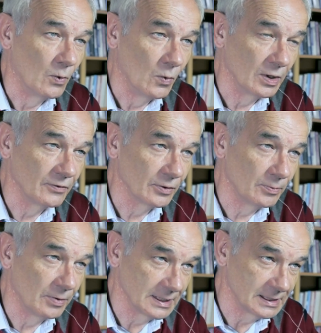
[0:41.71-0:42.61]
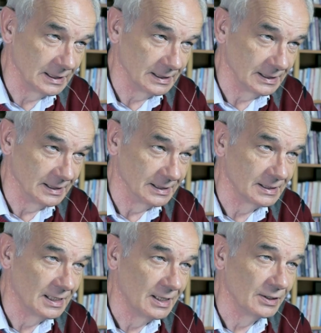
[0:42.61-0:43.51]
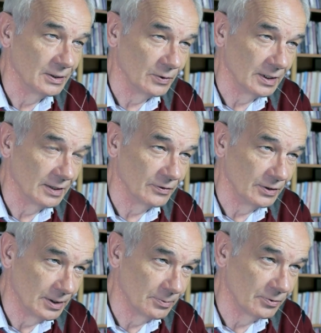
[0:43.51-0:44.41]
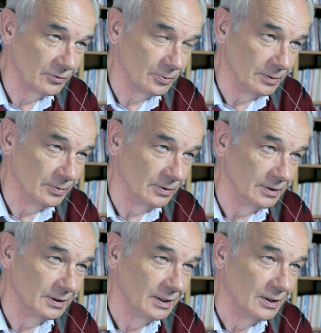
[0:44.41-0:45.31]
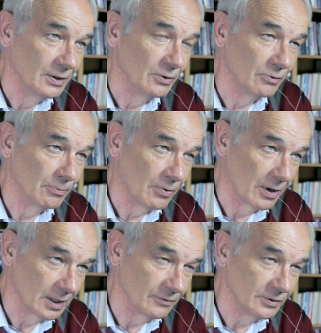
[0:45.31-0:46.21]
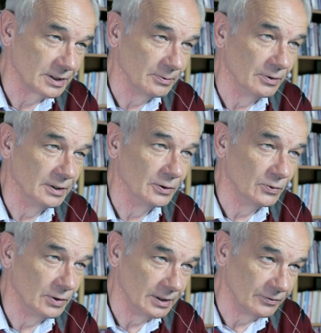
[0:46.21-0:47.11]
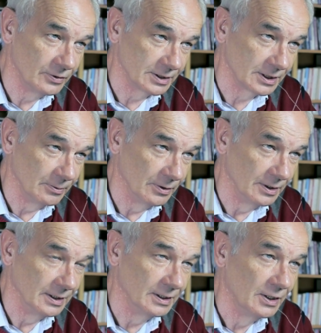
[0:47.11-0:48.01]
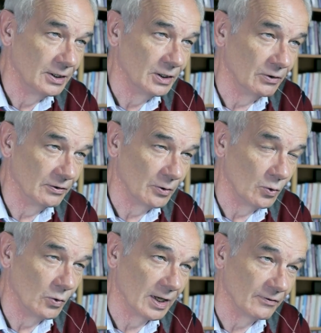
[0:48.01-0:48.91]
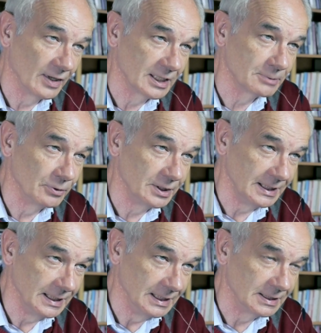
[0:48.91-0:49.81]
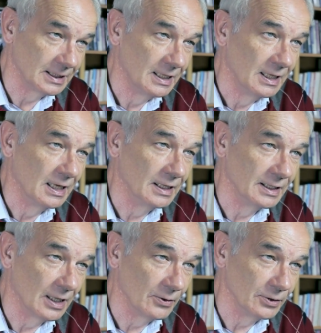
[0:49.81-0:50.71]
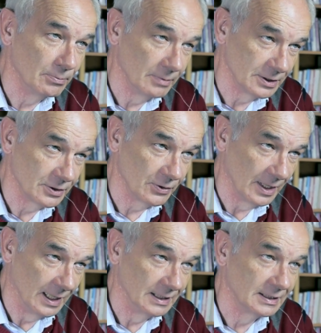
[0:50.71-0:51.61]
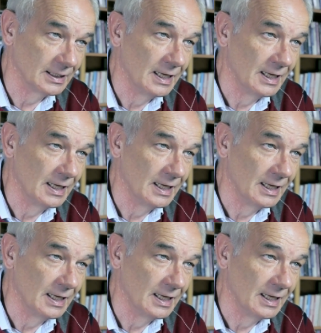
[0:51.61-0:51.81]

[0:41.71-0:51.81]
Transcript: One of our blessings is that we have a number of people who are part of this community, who live in this community, who have expertise on how you measure that.